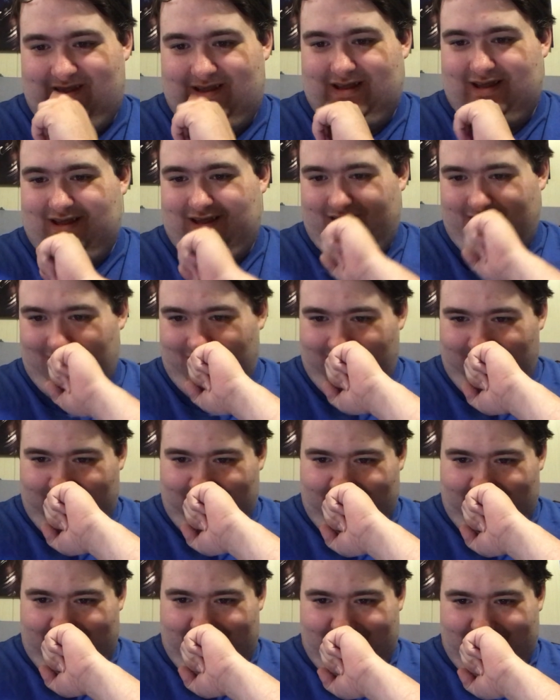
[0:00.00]

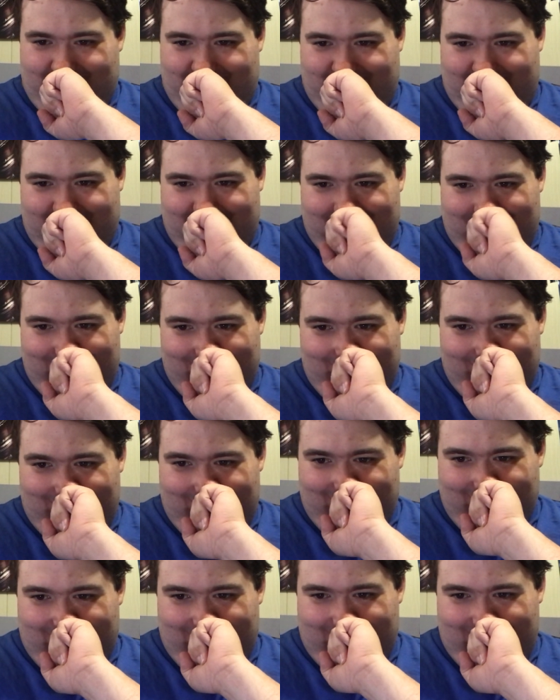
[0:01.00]

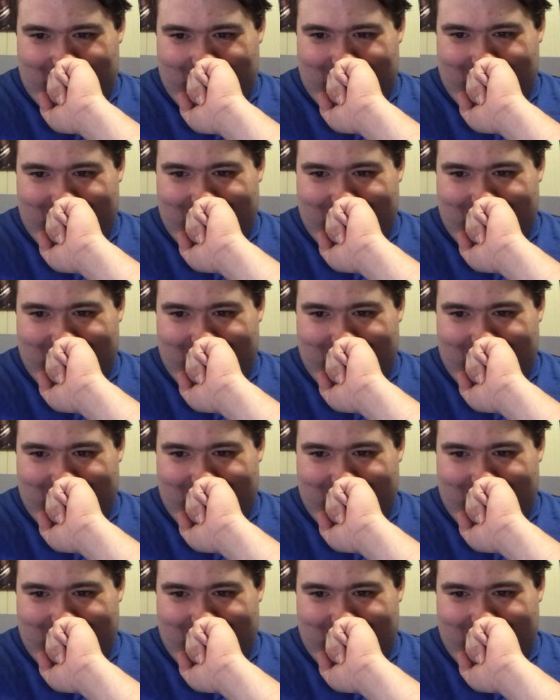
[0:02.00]
(no one is talking)